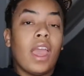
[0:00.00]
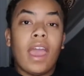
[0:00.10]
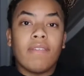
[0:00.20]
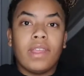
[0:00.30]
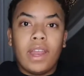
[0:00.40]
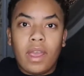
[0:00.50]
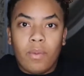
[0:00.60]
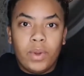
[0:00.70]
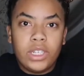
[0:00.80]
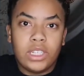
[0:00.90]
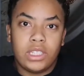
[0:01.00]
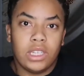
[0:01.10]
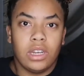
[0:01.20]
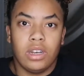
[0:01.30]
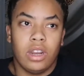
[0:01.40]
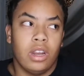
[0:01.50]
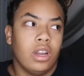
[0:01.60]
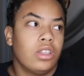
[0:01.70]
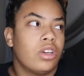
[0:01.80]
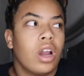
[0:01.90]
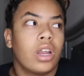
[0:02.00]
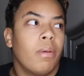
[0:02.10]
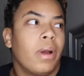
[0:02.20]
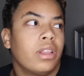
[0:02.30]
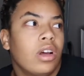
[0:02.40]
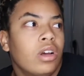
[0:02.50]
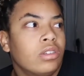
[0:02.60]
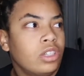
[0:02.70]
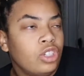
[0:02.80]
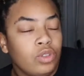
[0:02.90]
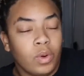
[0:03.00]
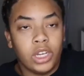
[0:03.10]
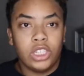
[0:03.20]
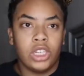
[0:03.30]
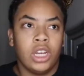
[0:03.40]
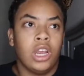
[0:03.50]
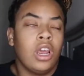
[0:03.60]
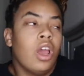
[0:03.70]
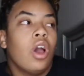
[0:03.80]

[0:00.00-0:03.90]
after that, we just sitting there talking about the whole situation